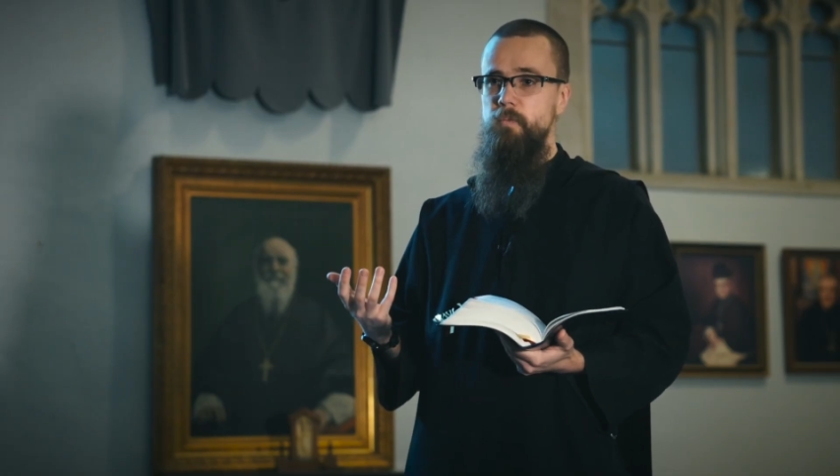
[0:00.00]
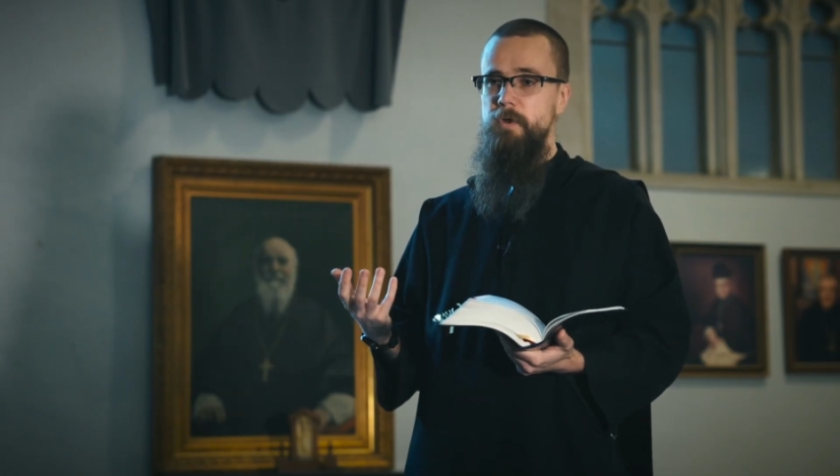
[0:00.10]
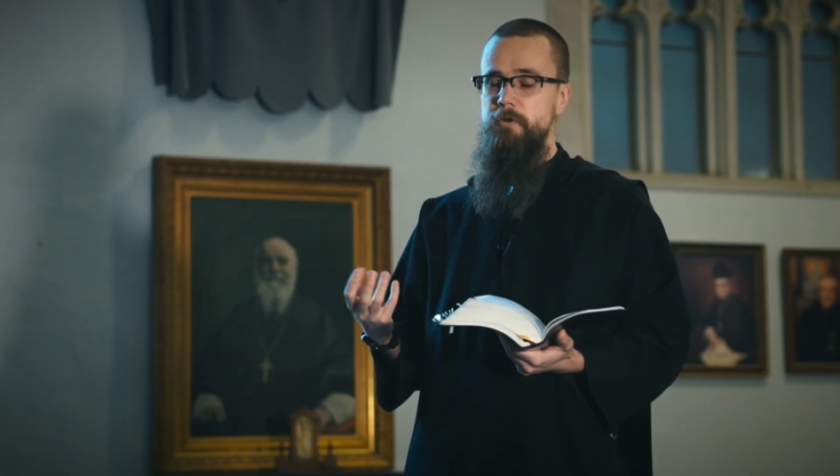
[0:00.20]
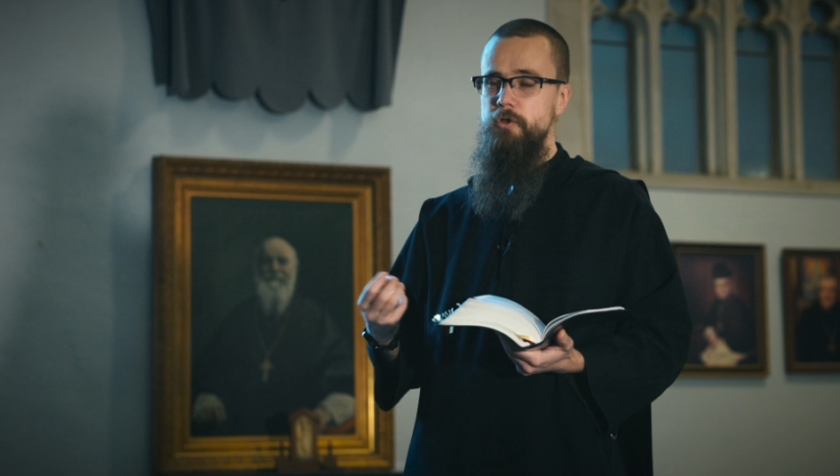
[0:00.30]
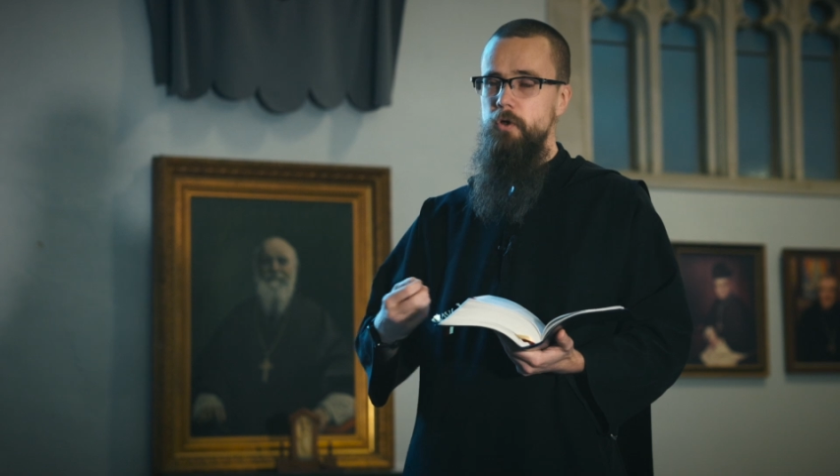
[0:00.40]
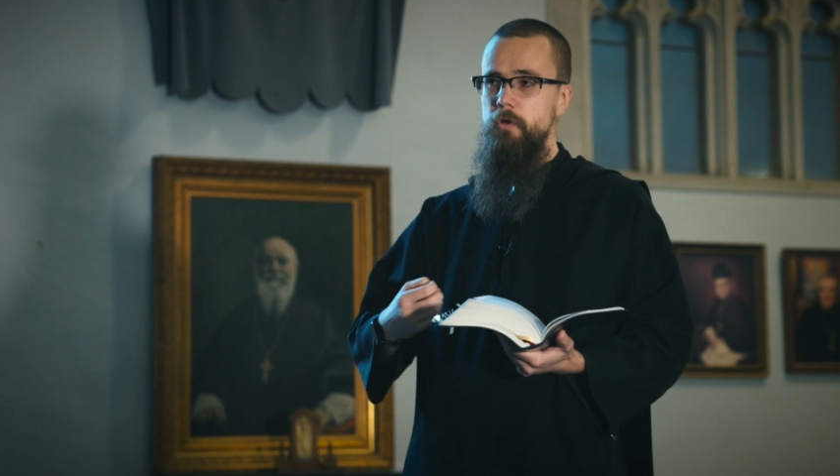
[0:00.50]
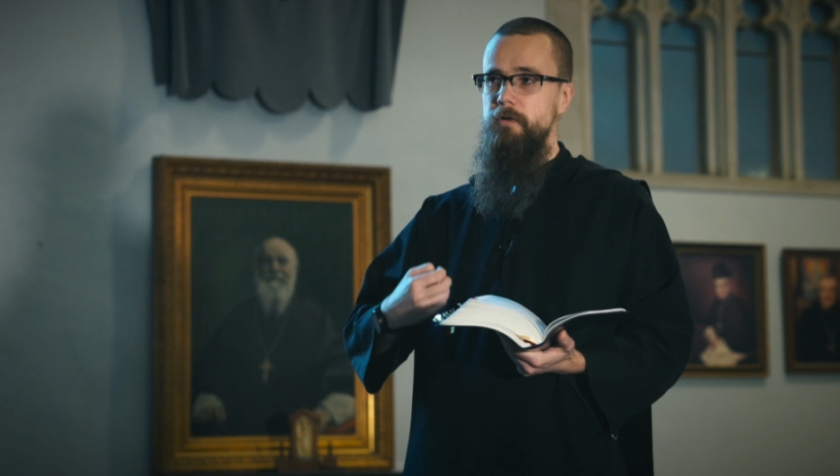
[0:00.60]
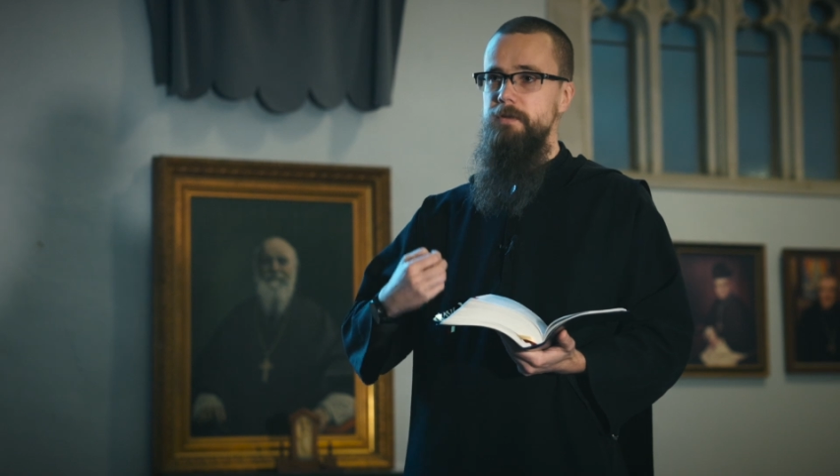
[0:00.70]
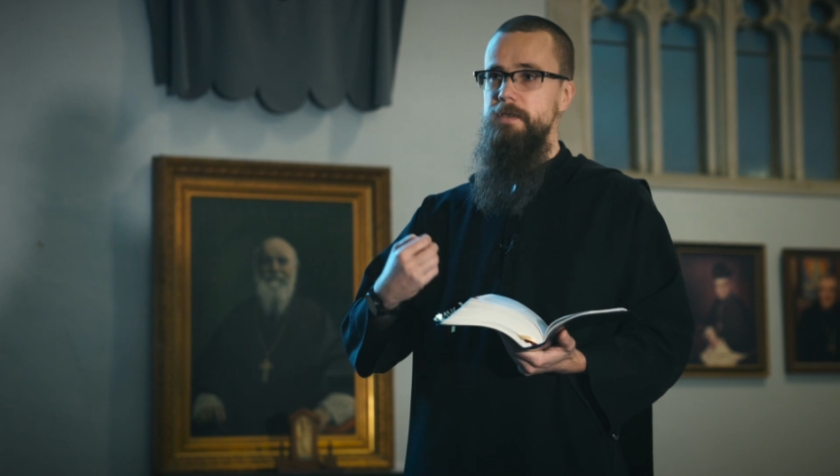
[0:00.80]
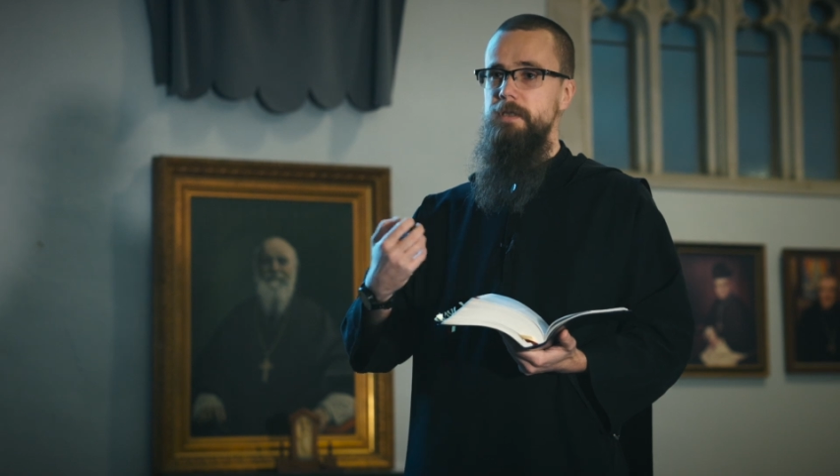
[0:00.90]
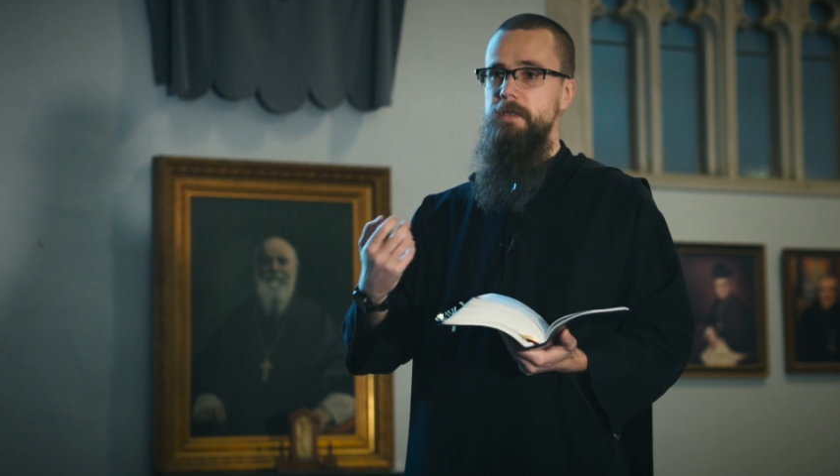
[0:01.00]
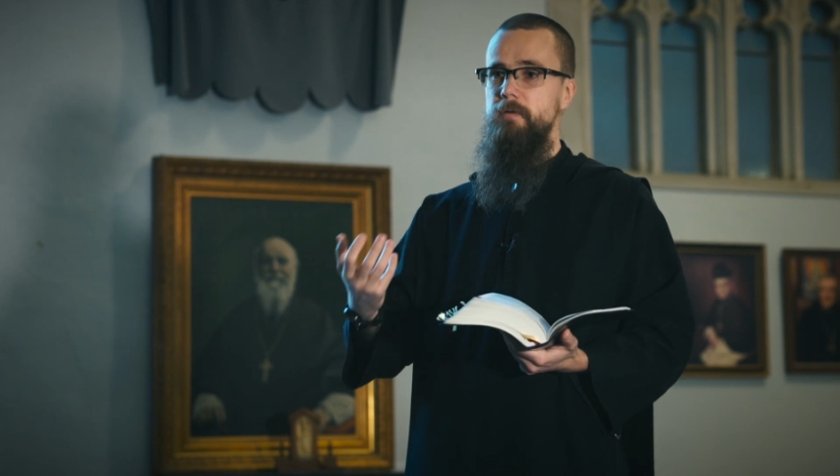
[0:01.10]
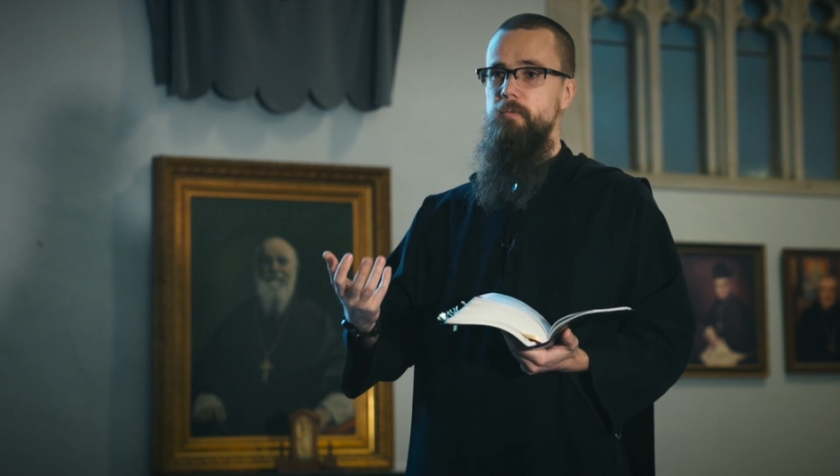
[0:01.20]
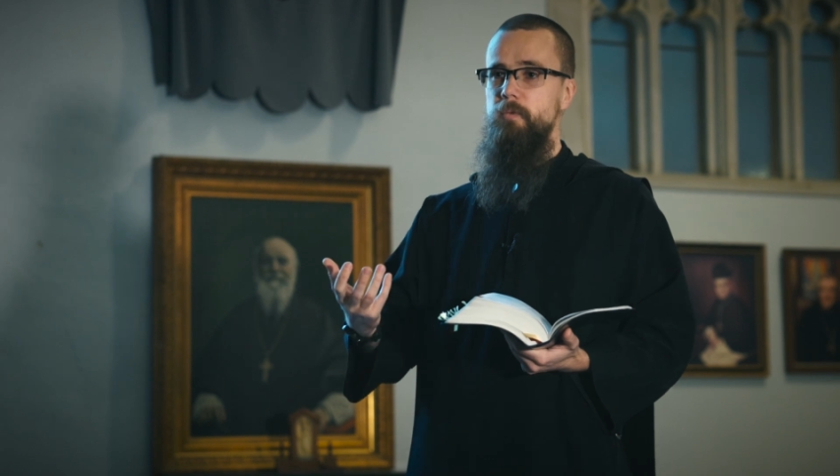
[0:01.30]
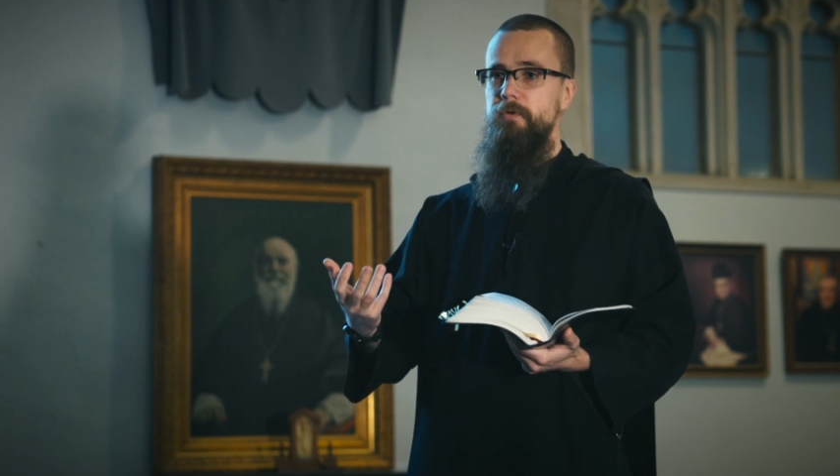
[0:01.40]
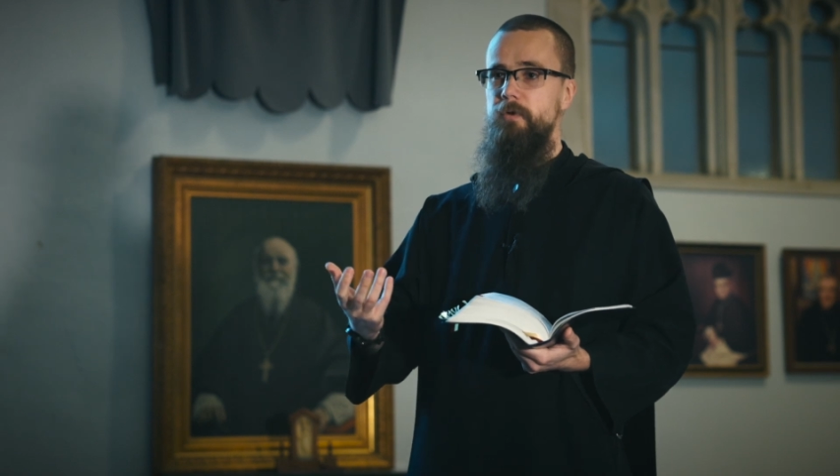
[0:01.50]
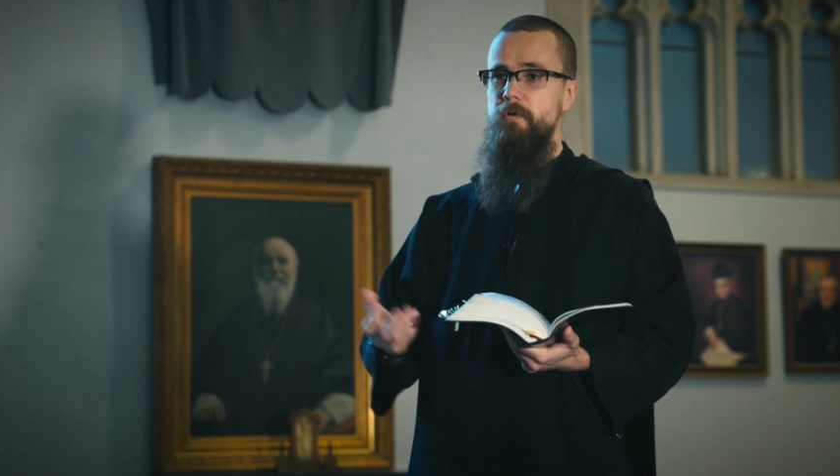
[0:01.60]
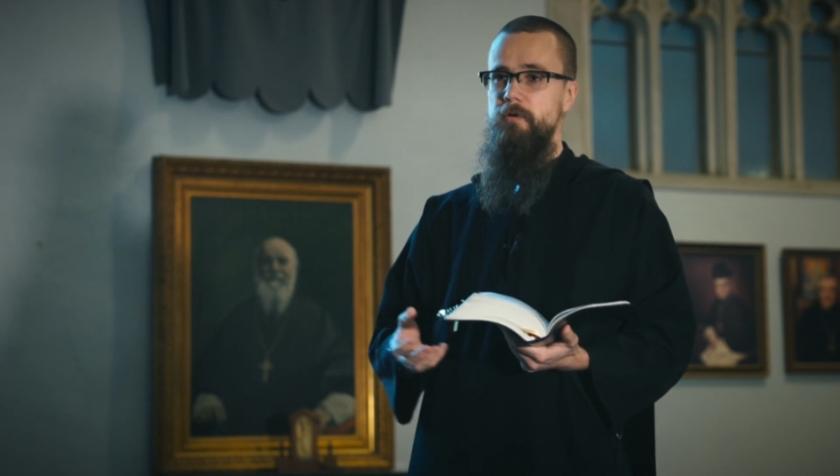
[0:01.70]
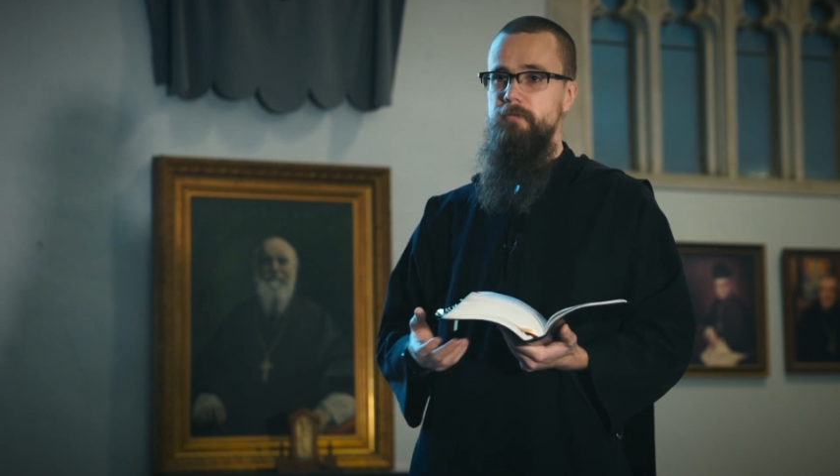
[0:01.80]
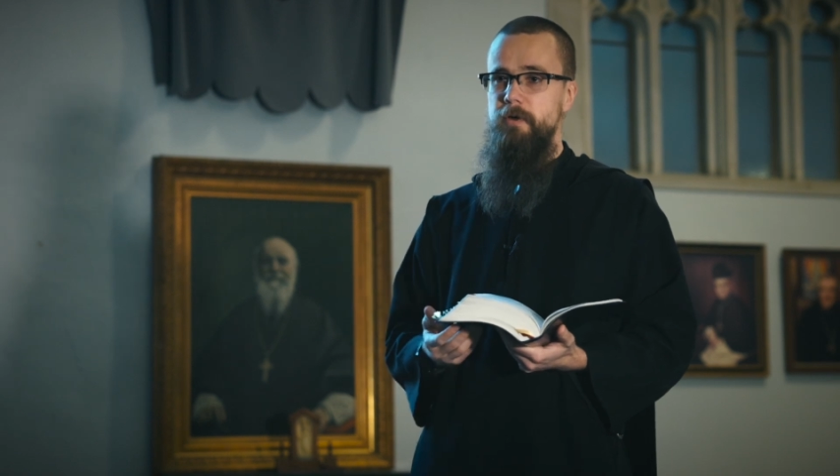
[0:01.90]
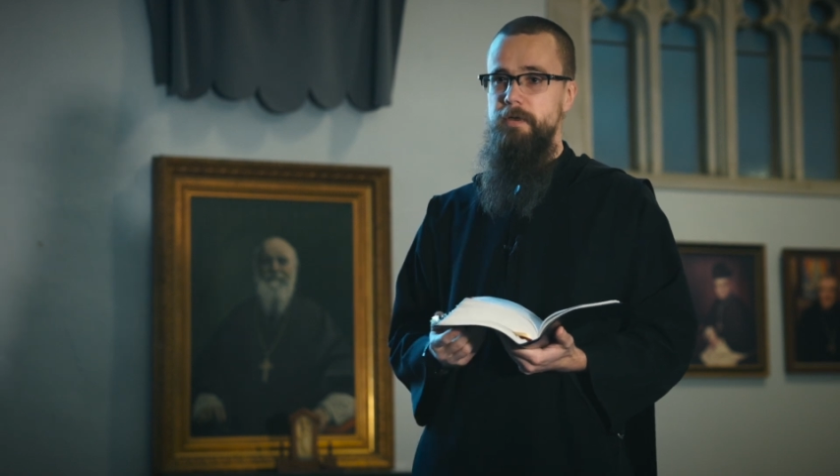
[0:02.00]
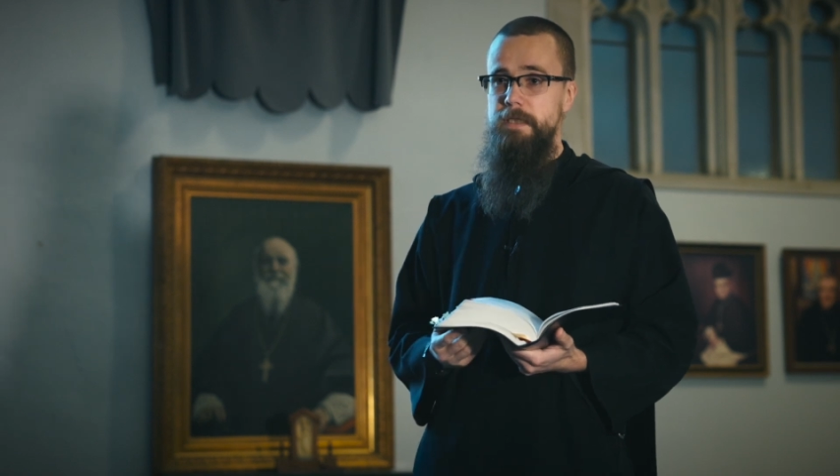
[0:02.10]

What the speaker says: We turn to him with all of our